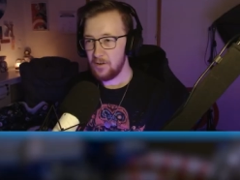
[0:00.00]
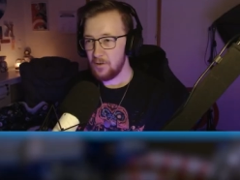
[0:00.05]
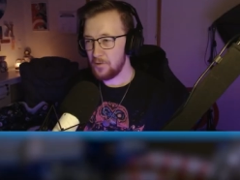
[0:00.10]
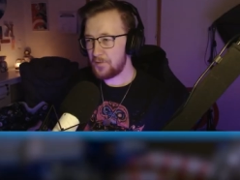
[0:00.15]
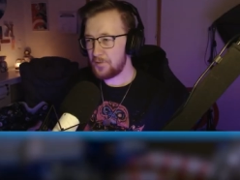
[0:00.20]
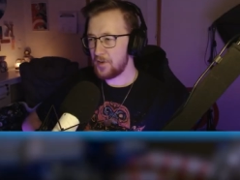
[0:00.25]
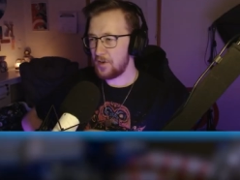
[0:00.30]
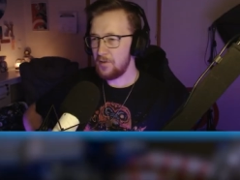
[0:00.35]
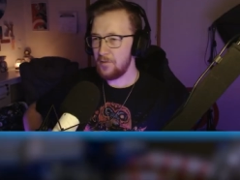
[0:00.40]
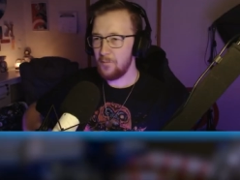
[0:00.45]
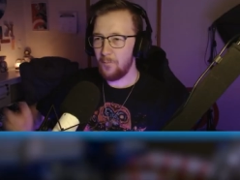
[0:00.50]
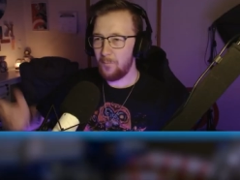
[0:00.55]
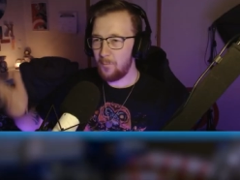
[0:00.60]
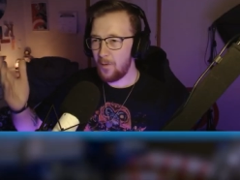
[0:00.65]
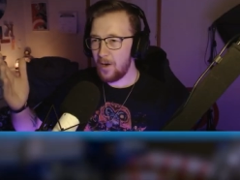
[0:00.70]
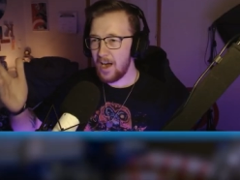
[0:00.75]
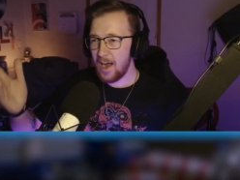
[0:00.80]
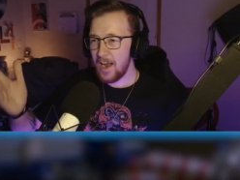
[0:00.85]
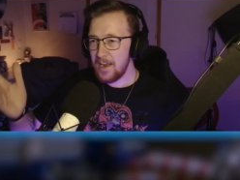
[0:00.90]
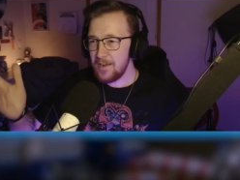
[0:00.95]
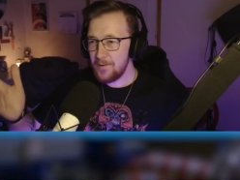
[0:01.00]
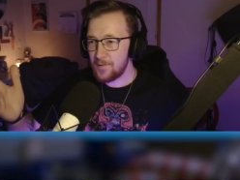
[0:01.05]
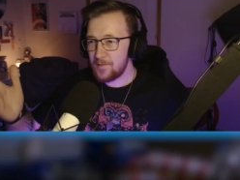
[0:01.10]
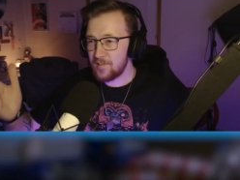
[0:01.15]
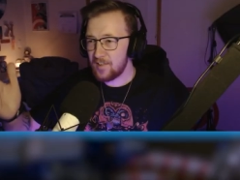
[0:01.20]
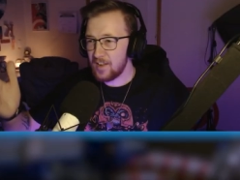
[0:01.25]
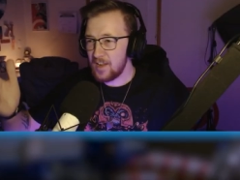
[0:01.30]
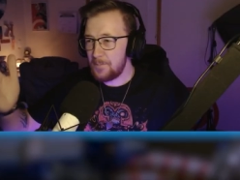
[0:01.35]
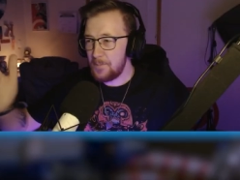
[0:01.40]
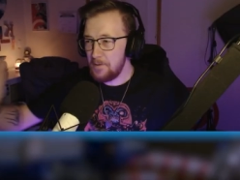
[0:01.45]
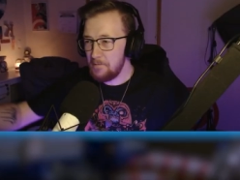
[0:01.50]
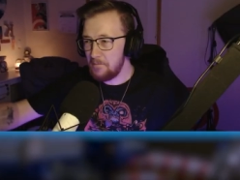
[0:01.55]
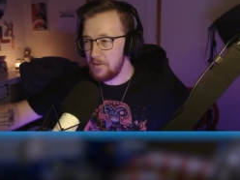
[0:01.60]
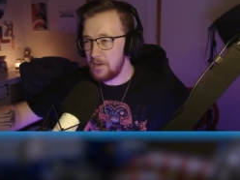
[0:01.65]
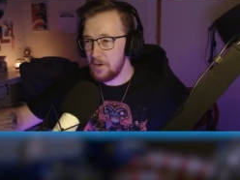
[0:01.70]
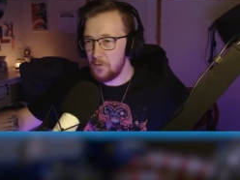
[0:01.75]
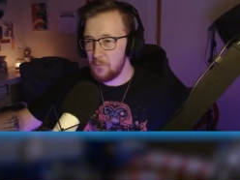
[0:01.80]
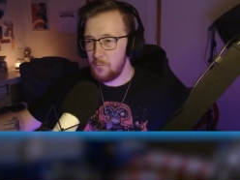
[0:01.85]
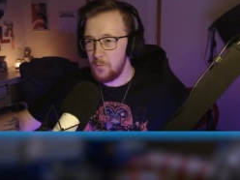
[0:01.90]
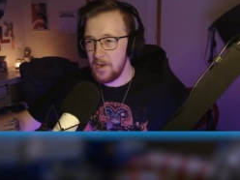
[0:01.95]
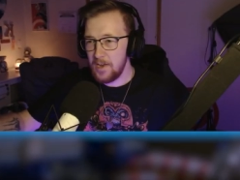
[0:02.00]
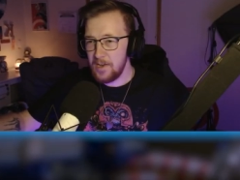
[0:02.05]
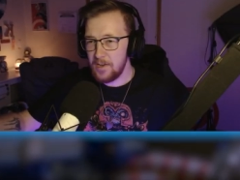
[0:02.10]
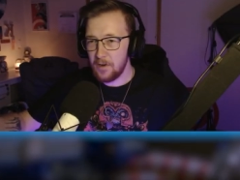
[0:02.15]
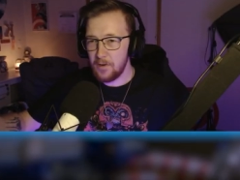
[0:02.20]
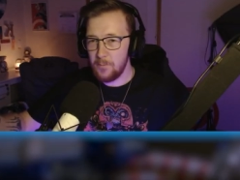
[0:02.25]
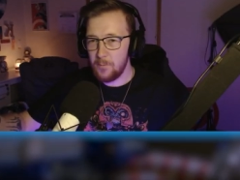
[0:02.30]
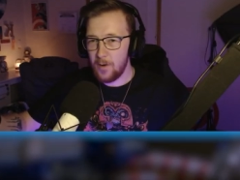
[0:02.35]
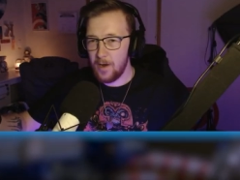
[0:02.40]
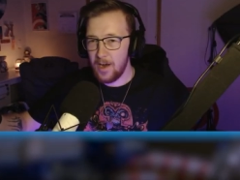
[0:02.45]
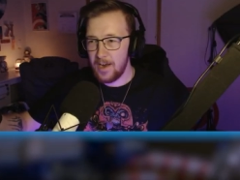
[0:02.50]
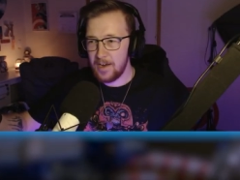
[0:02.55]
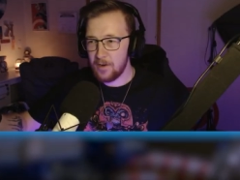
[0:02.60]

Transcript: Also, why are you sleeping with your window wide